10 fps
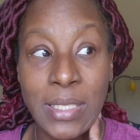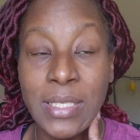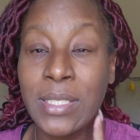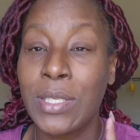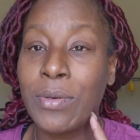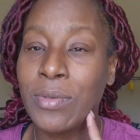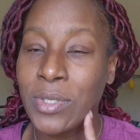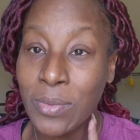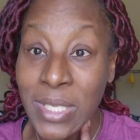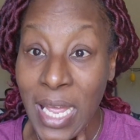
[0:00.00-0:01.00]
She's still
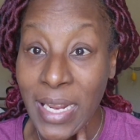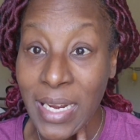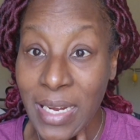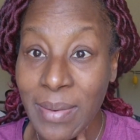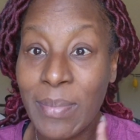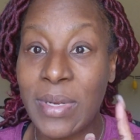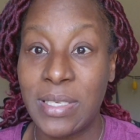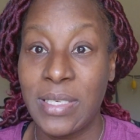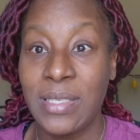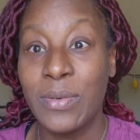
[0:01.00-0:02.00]
so tiny, but
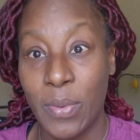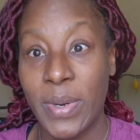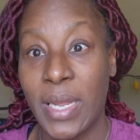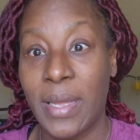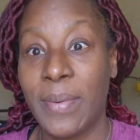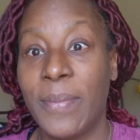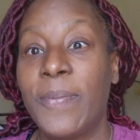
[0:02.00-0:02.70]
she's growing up.